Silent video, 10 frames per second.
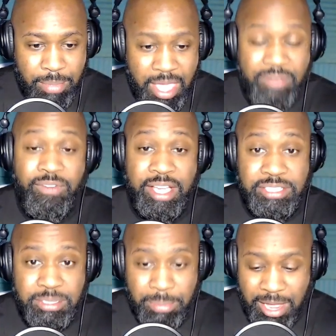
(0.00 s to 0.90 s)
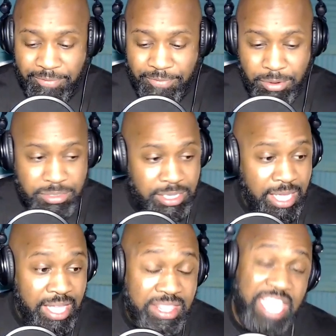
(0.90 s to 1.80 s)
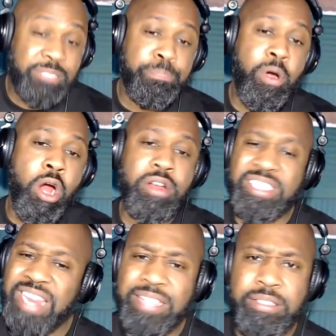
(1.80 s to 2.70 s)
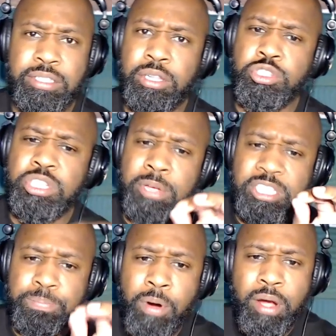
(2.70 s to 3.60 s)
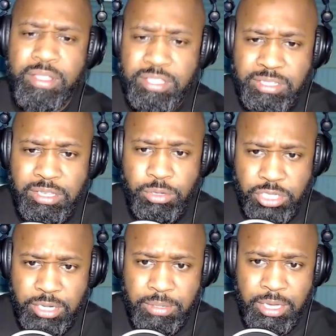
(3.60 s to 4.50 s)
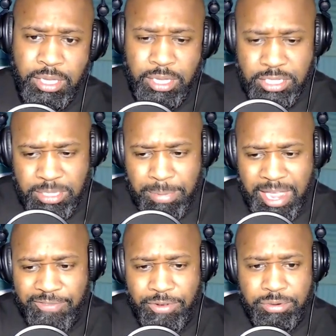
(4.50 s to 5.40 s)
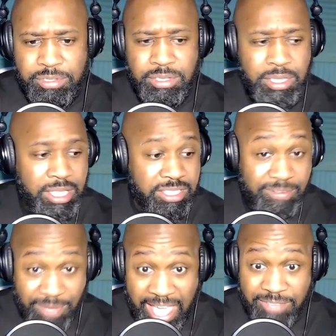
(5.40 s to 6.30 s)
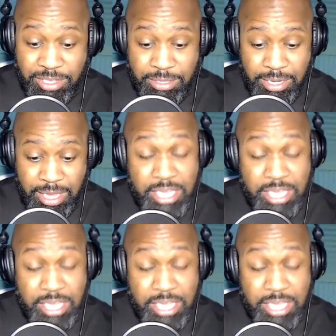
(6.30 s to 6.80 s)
advice to Black folks. It's not the solution, but it's part of the solution to Black folks surviving in